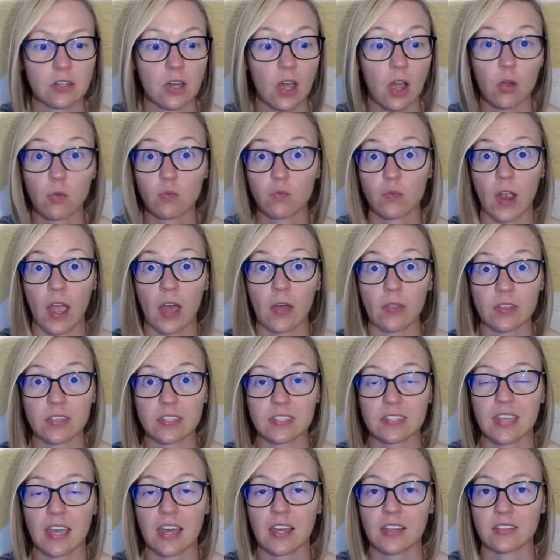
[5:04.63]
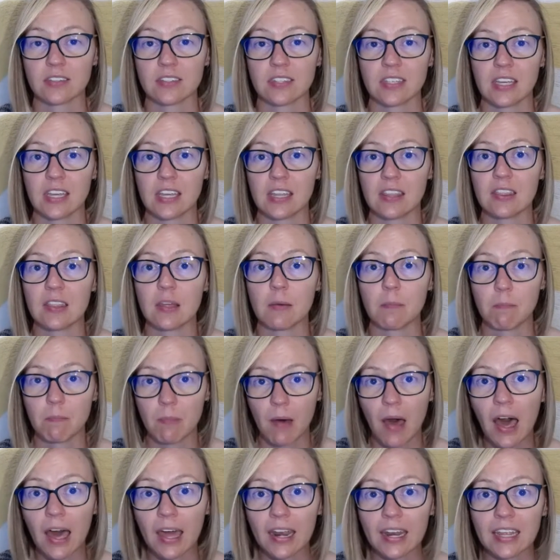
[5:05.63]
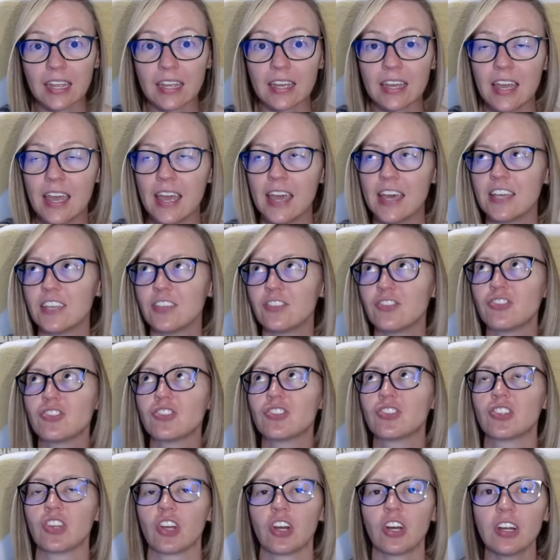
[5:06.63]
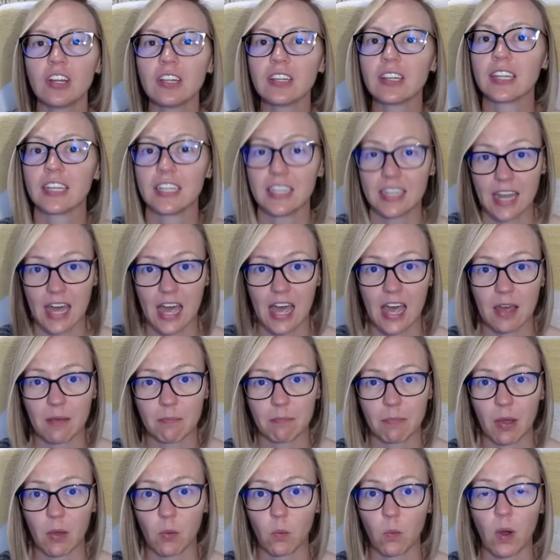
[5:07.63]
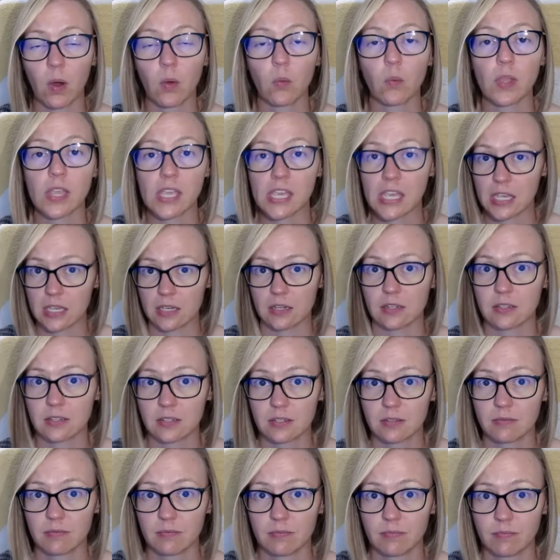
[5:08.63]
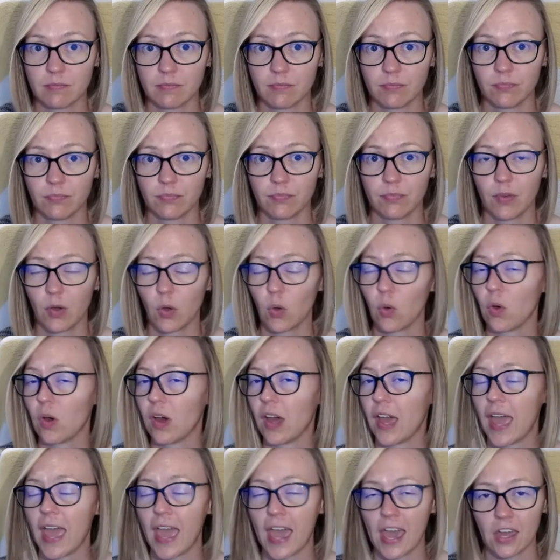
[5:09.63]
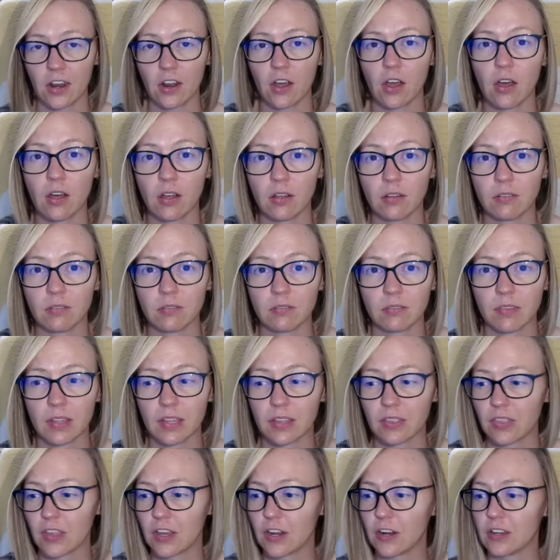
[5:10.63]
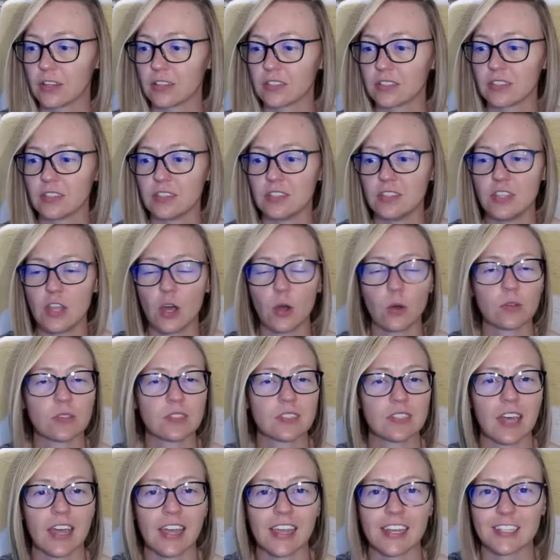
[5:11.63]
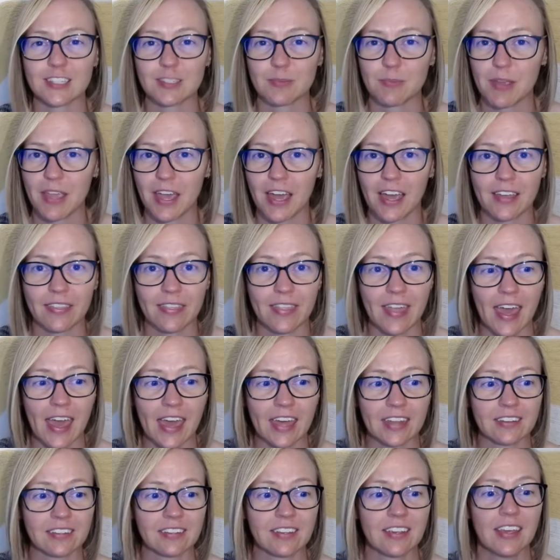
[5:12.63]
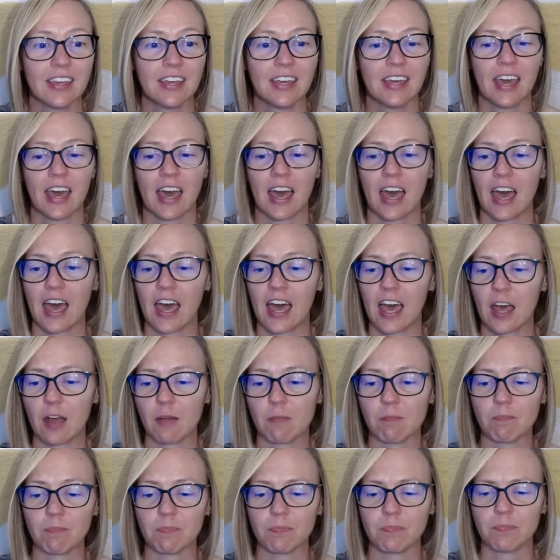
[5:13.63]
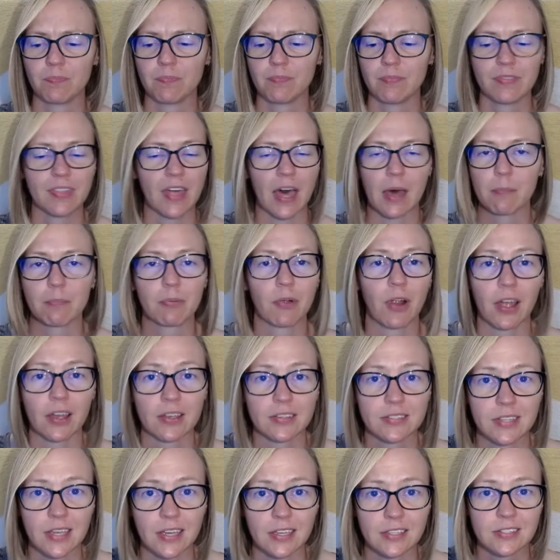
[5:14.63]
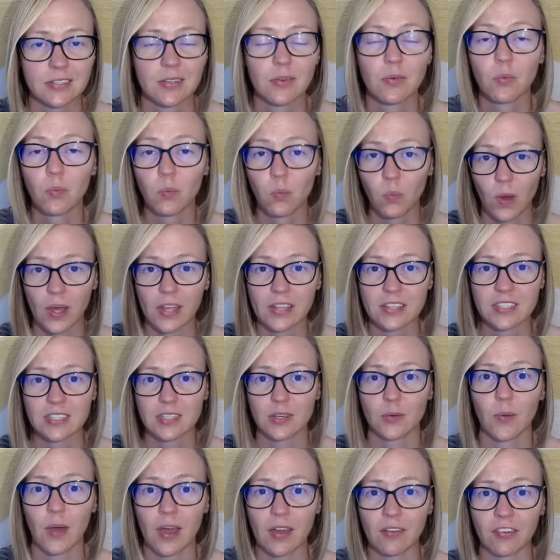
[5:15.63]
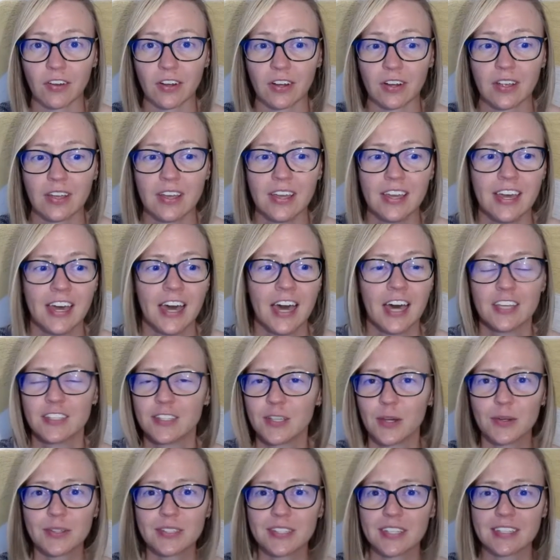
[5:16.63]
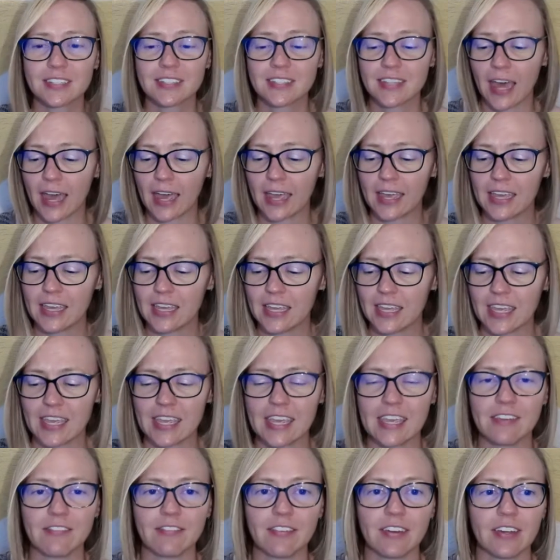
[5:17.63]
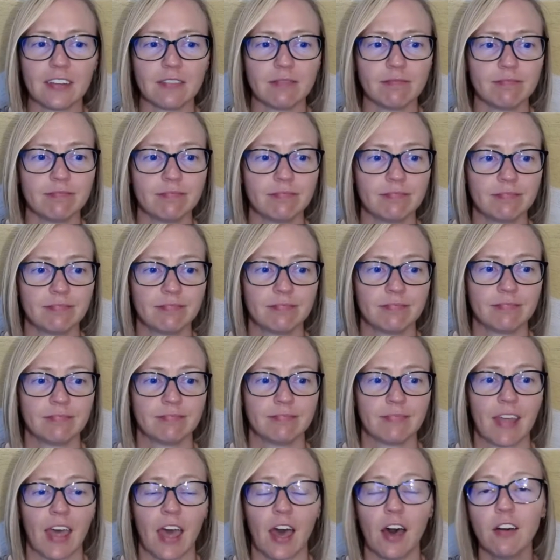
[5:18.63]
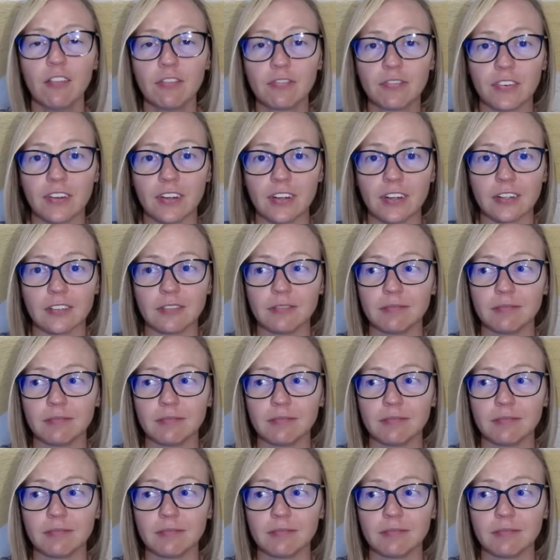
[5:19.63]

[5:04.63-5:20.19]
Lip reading: around the cells in the body. Certainly not by what we eat at all. Like, there is no science behind that thought process whatsoever. So is this diet even helpful?